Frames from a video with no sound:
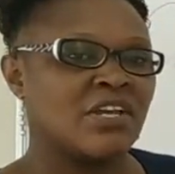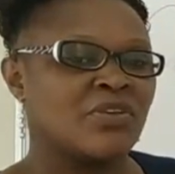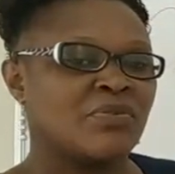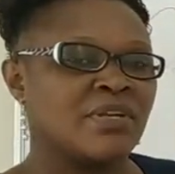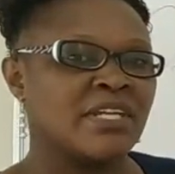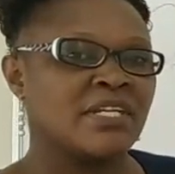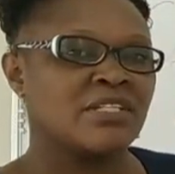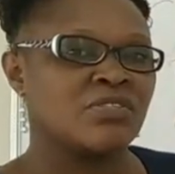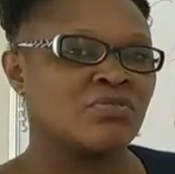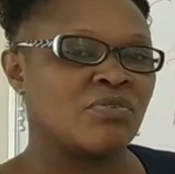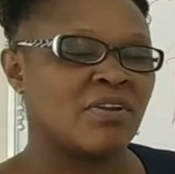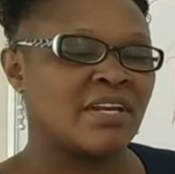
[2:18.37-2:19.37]
you need
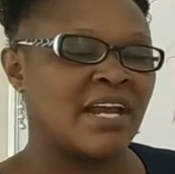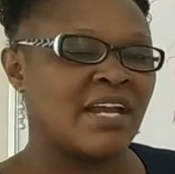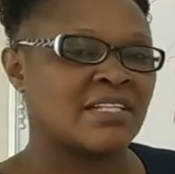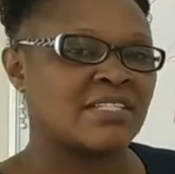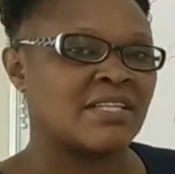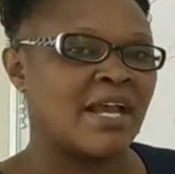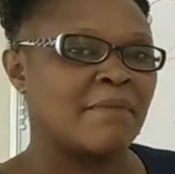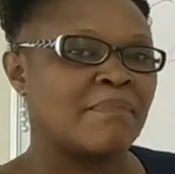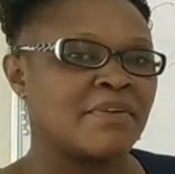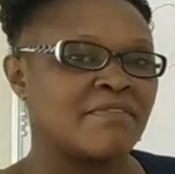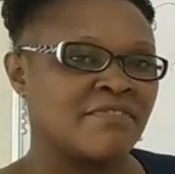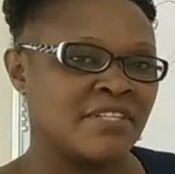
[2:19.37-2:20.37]
to conduct a
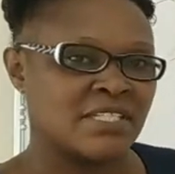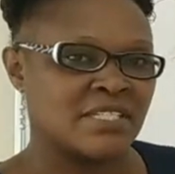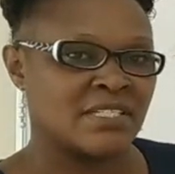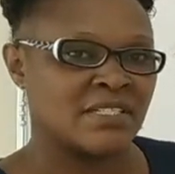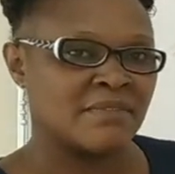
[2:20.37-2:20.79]
pre-visit.